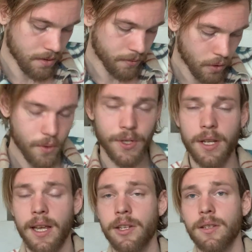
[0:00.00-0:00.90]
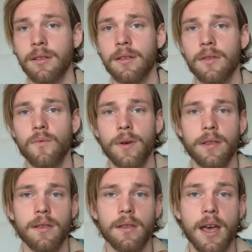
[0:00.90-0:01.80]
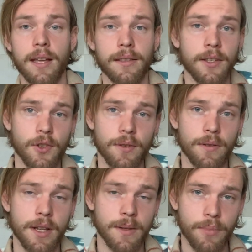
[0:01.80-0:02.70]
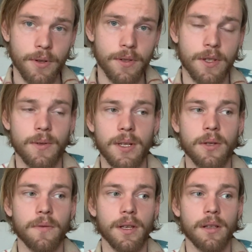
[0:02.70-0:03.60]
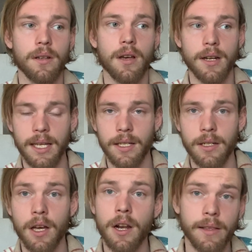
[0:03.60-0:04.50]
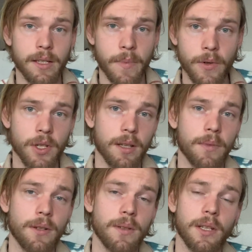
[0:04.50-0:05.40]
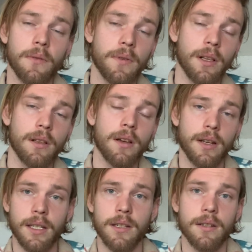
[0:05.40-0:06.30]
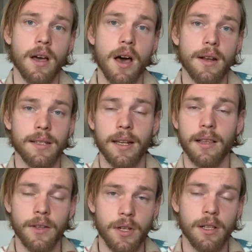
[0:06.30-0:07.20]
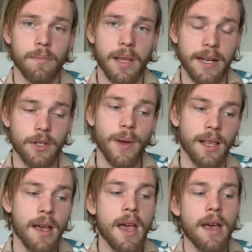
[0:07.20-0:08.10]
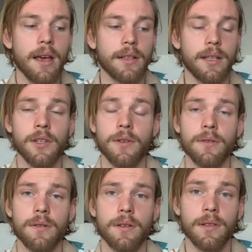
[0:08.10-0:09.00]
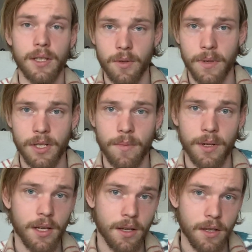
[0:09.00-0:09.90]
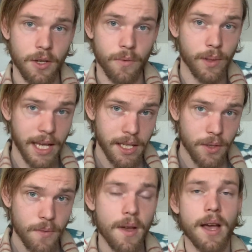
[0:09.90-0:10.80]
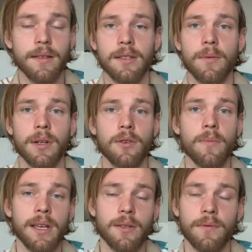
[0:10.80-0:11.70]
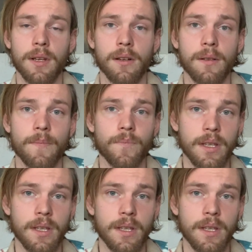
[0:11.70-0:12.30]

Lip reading: Of course, connection with a teacher is important. You need to feel connected, not only spiritually, but you need to feel connected on a psychological plane as well. A teacher needs to be somebody you relate to, and somebody who makes you feel